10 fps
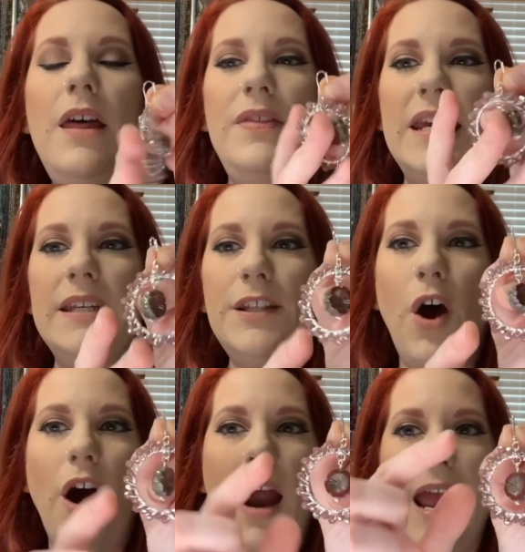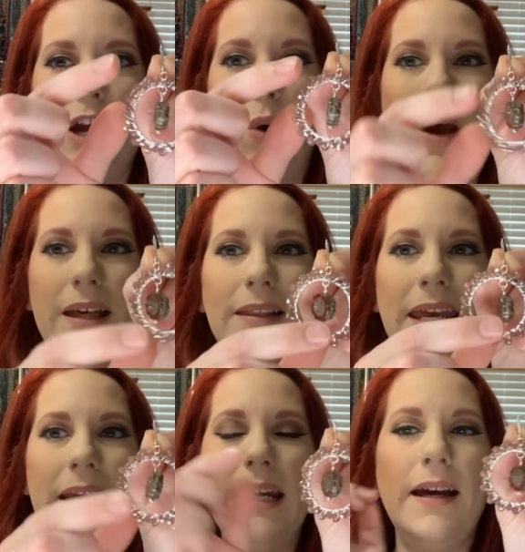these are a quick
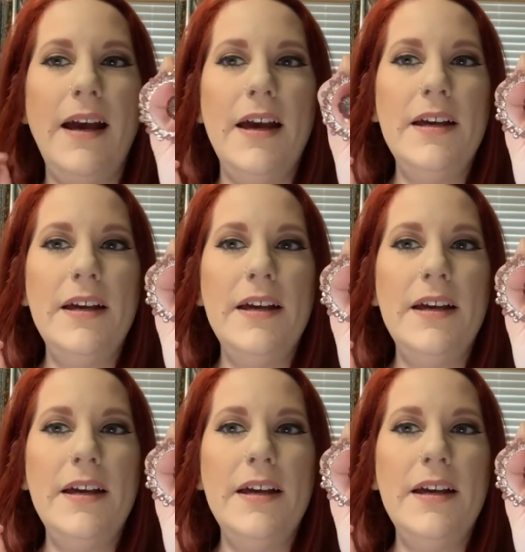link,